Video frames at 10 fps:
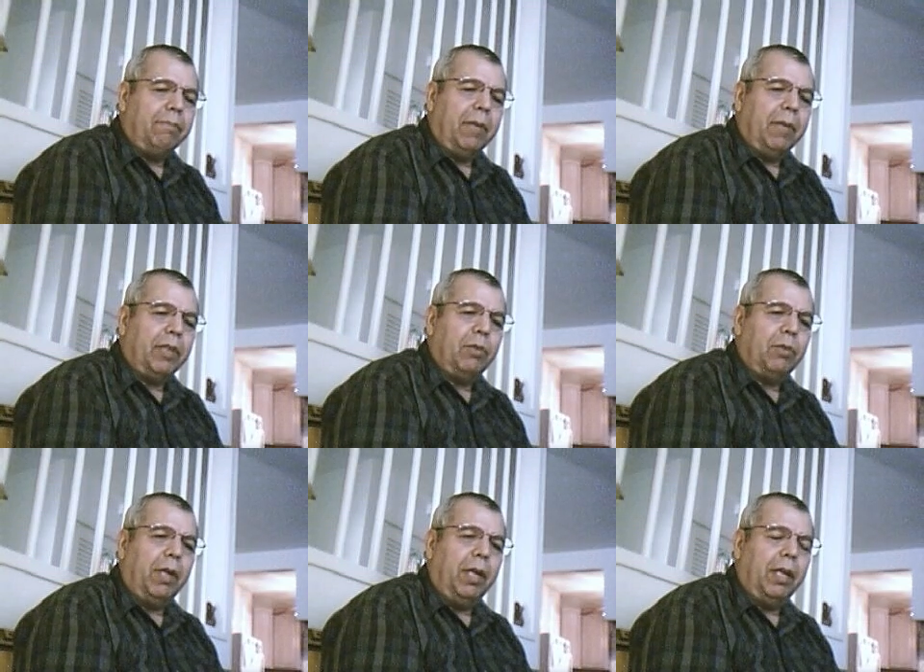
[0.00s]

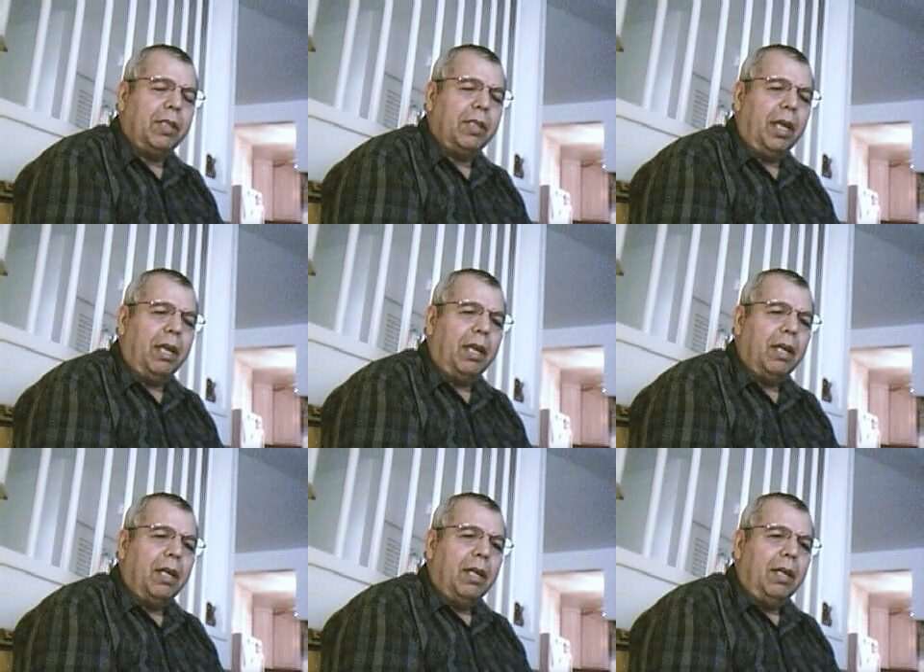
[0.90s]
Actually, it's a
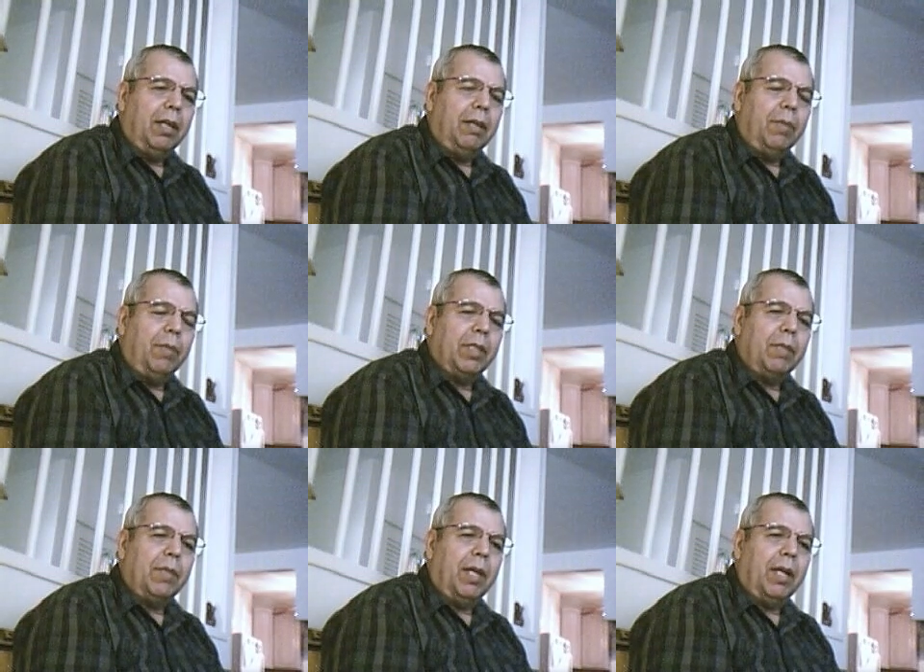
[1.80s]

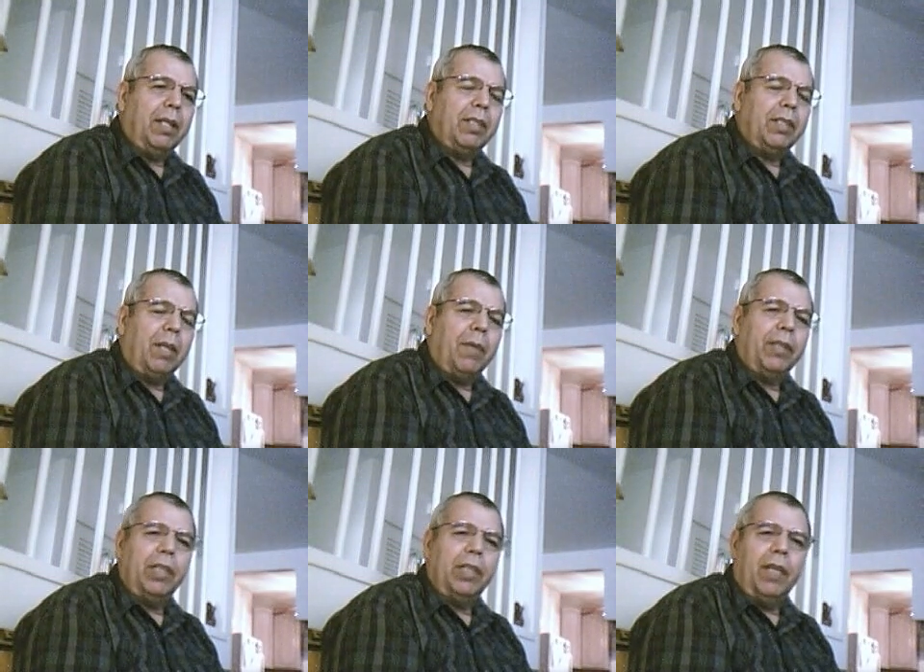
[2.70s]
Muslims holiday
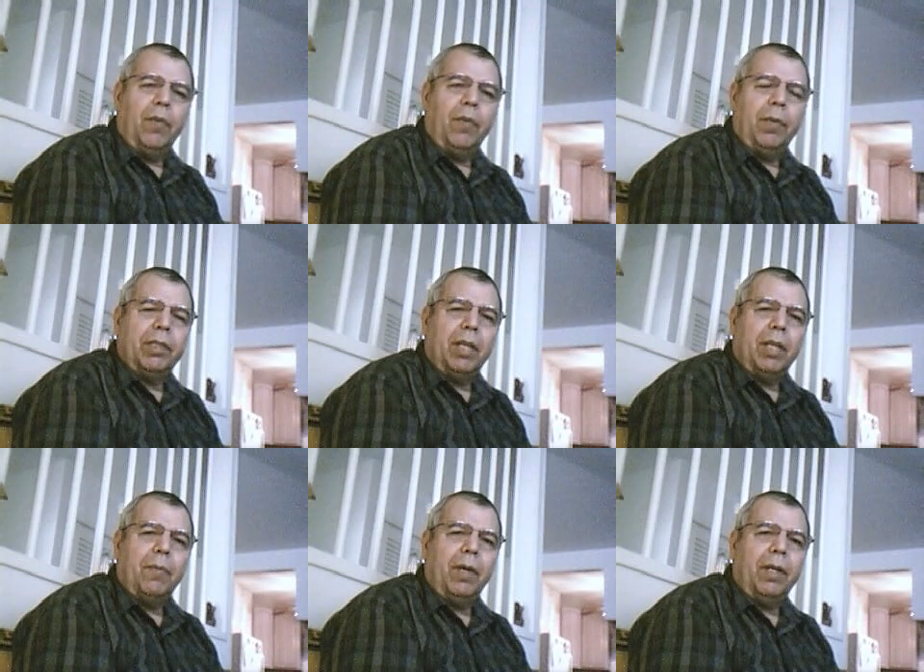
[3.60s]
celebration. Everybody
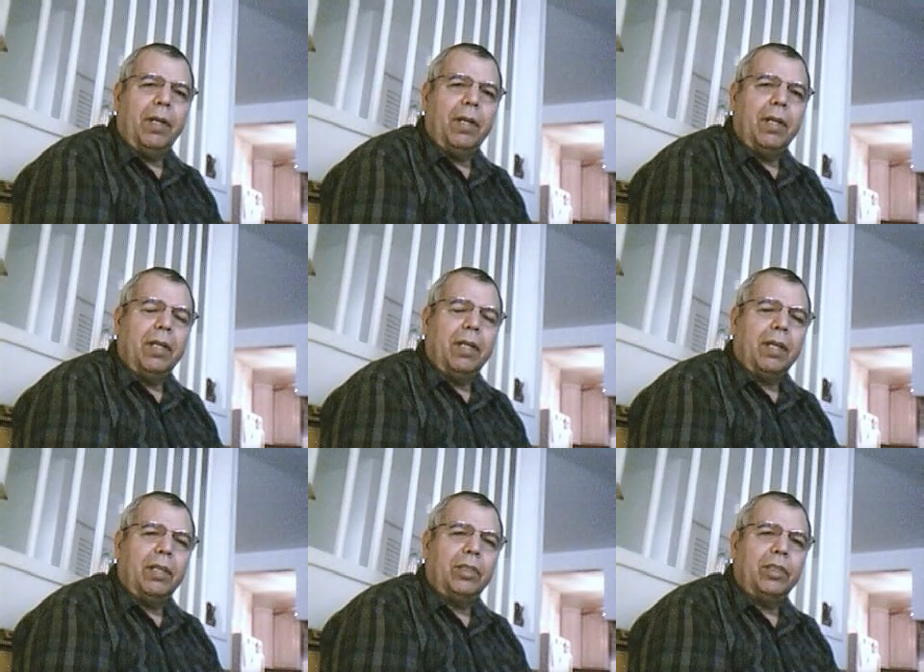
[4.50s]
celebrated. The
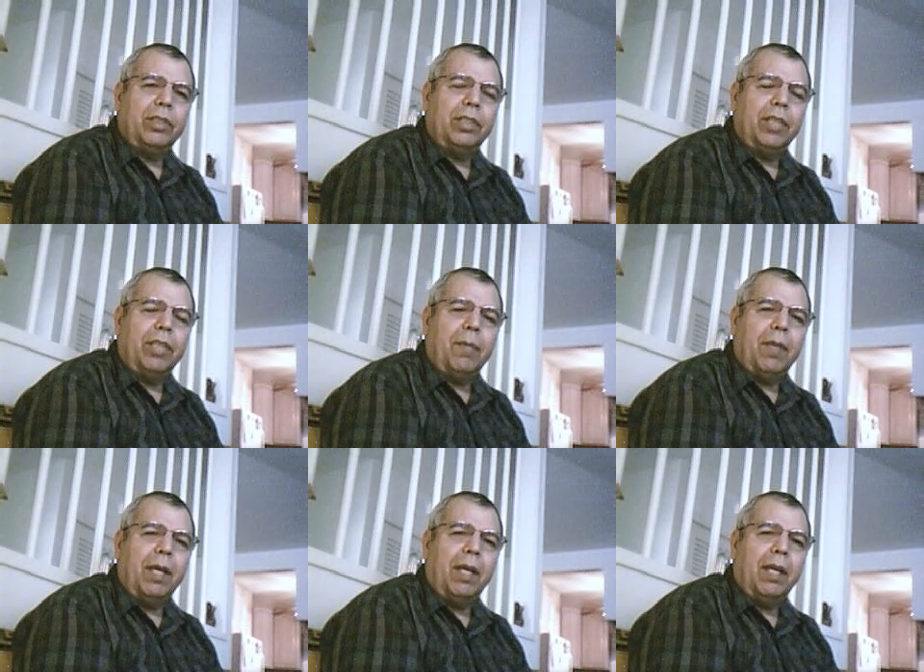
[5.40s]
Christians the same
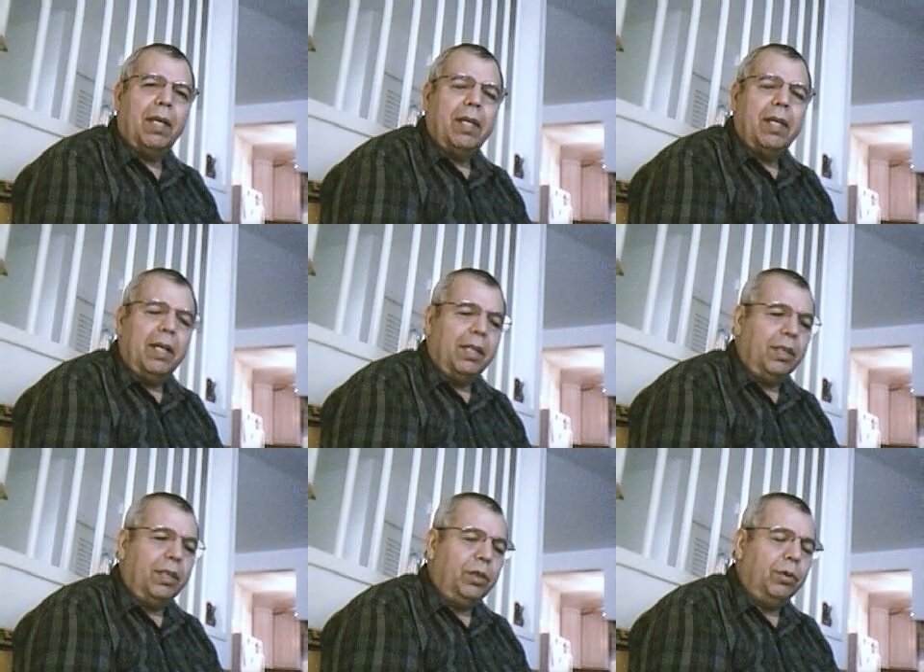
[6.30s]
thing, and
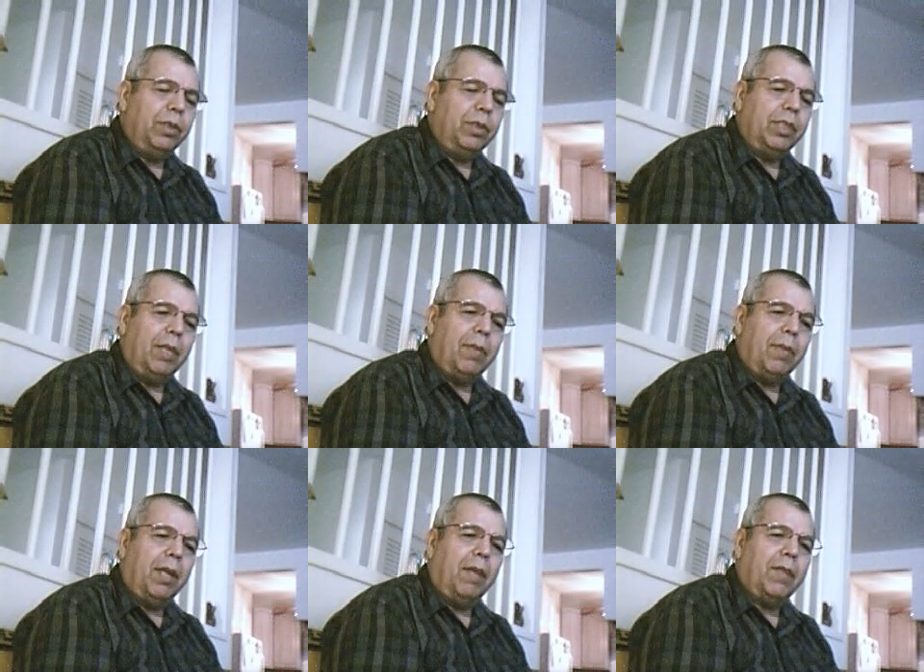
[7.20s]
the Jews the same
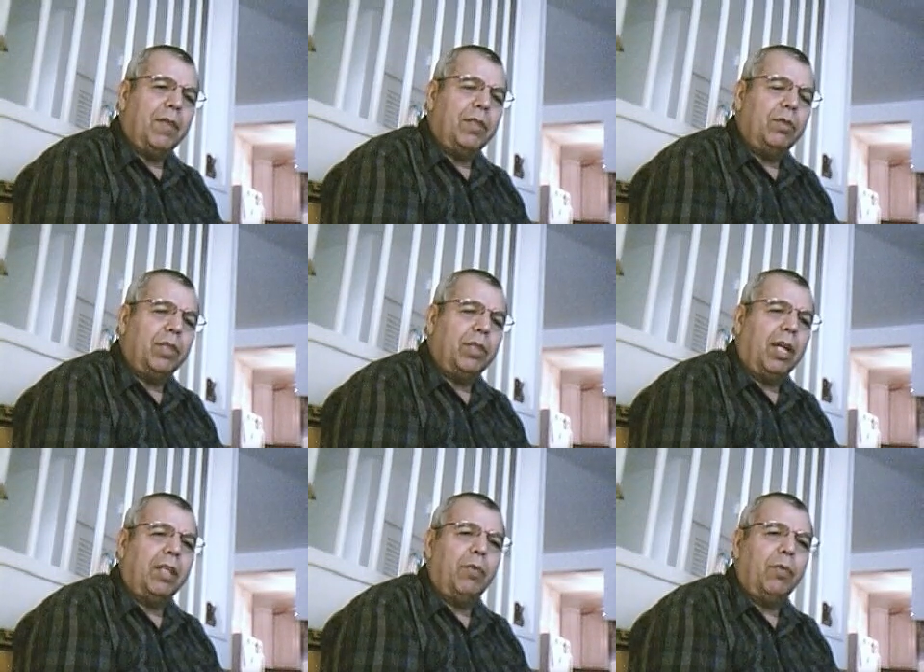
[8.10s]
thing. If it's a Jewish
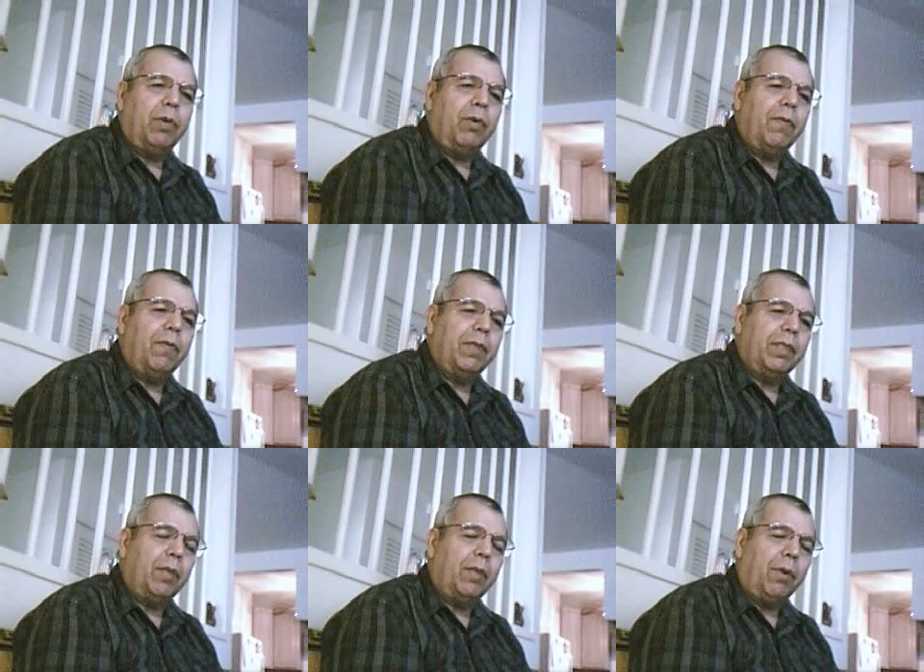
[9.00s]
holiday, we go and
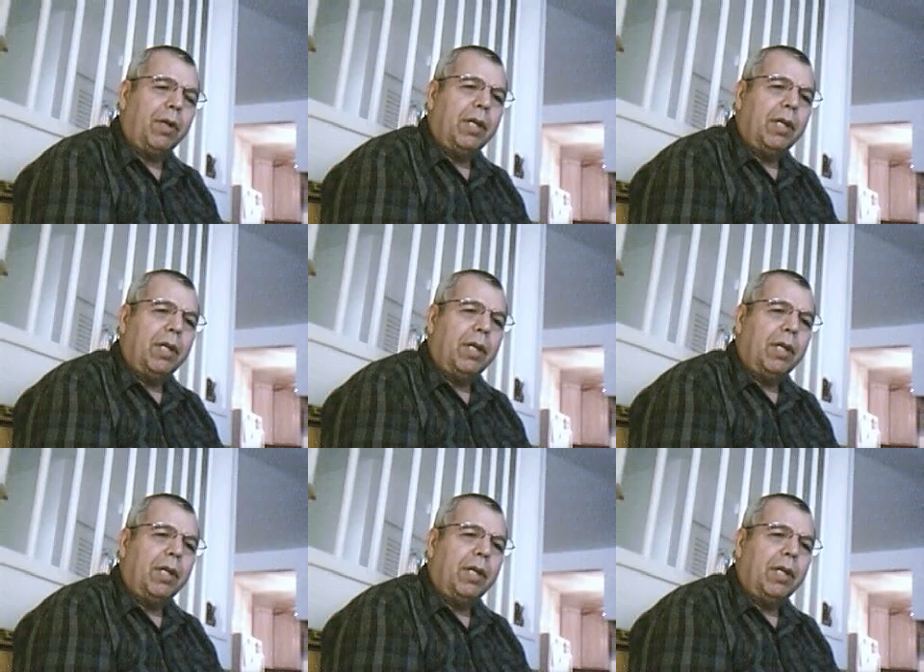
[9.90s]
visit our